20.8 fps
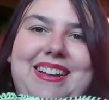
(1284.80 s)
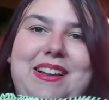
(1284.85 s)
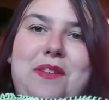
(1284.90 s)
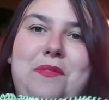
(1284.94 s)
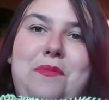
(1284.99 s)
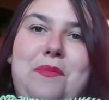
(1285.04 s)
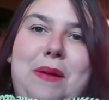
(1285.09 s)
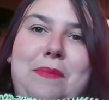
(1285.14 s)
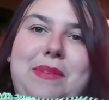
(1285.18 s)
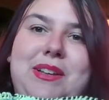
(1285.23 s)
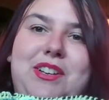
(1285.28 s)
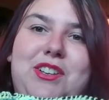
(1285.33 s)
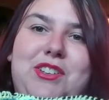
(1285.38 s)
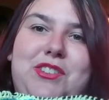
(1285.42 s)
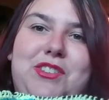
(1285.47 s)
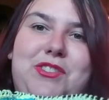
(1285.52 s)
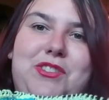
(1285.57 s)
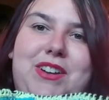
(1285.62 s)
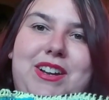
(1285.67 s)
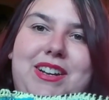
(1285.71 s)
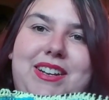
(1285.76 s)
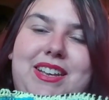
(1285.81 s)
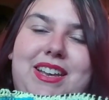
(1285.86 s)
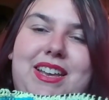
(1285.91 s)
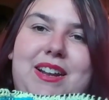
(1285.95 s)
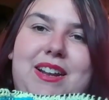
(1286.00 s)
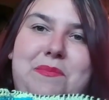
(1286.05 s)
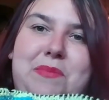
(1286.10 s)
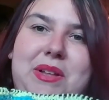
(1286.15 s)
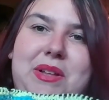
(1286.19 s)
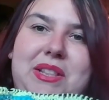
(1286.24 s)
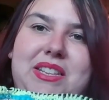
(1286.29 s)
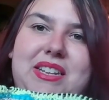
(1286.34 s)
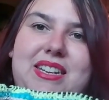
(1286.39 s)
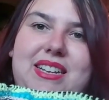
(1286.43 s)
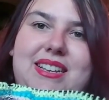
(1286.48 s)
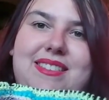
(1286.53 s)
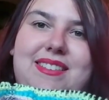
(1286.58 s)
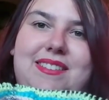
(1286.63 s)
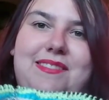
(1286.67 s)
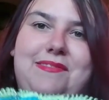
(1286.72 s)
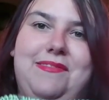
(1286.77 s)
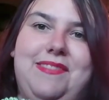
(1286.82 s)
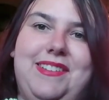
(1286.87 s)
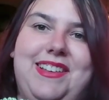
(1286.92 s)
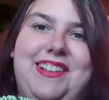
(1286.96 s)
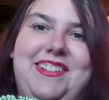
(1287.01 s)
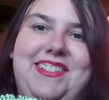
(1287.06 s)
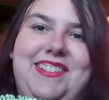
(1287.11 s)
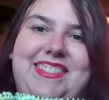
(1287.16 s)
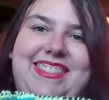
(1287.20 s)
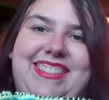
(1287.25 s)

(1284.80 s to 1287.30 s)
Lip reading: Robbie just tried to get up on the desk and fell.